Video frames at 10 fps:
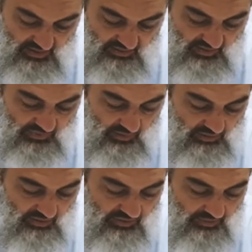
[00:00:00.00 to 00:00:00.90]
So that's what
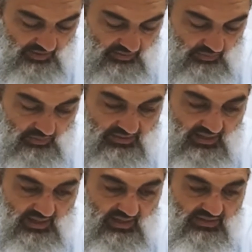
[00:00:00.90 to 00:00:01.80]
Allah subhanahu wa
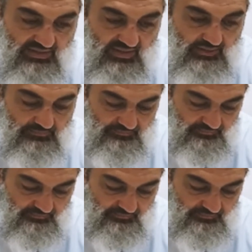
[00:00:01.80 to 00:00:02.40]
ta'ala has said